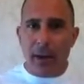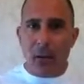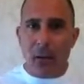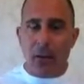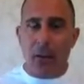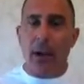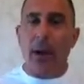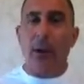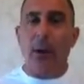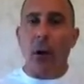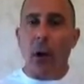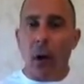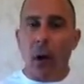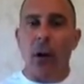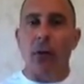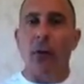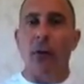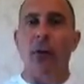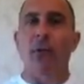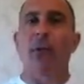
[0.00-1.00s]
We're not
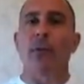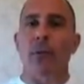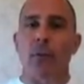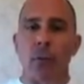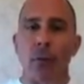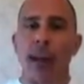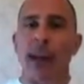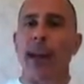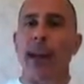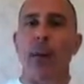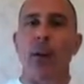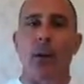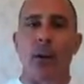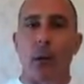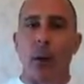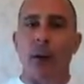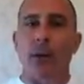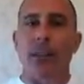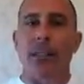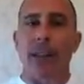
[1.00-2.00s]
Arnold and Franco and
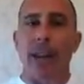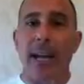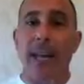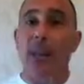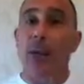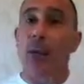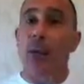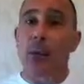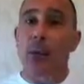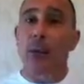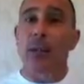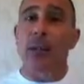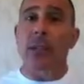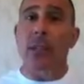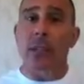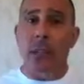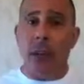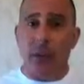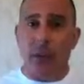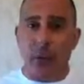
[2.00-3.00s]
all these guys who do this
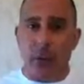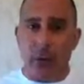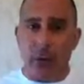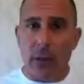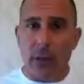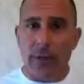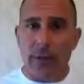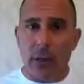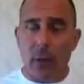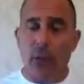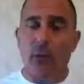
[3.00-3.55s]
stuff for a living.